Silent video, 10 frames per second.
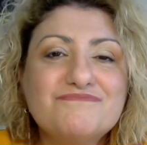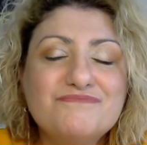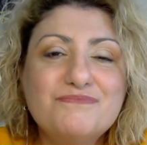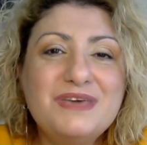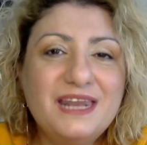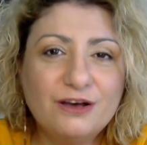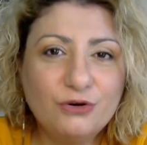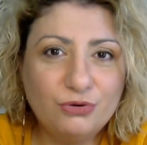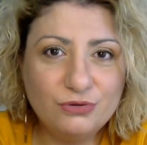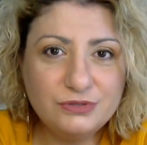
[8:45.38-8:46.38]

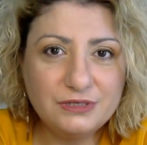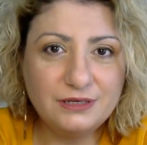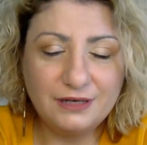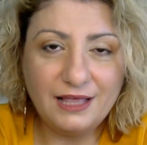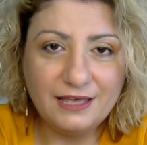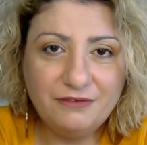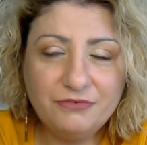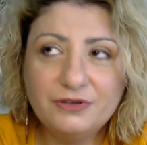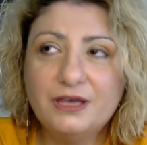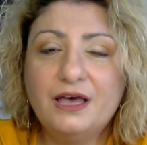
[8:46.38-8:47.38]
miracles in life
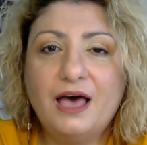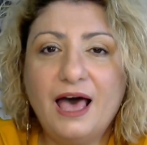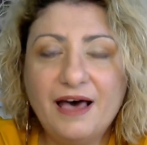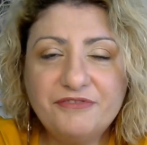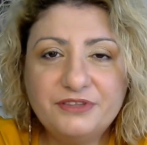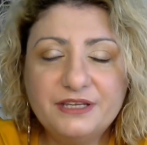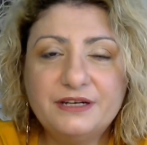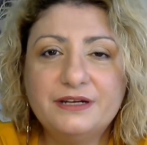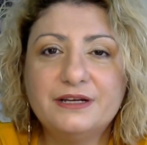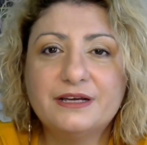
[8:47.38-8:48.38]
after
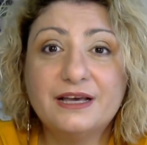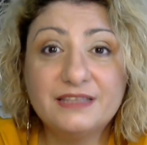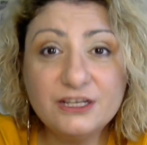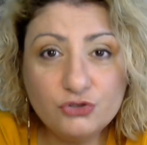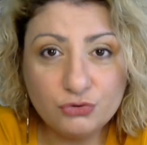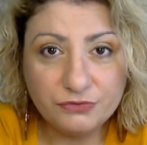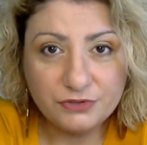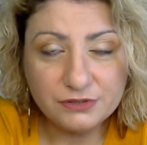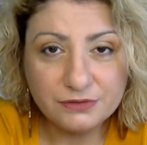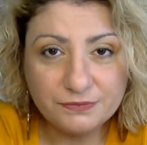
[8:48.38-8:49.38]

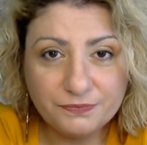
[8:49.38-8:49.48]
catastrophes.